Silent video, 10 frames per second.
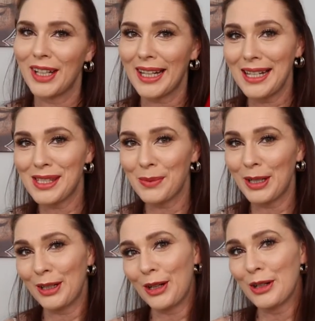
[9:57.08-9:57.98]
Okay, so we're
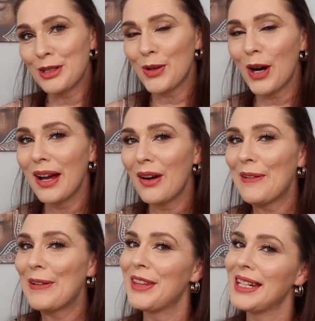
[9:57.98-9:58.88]
gonna go try
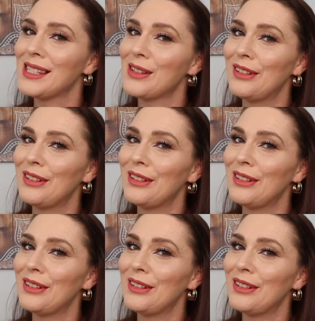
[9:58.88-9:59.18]
all these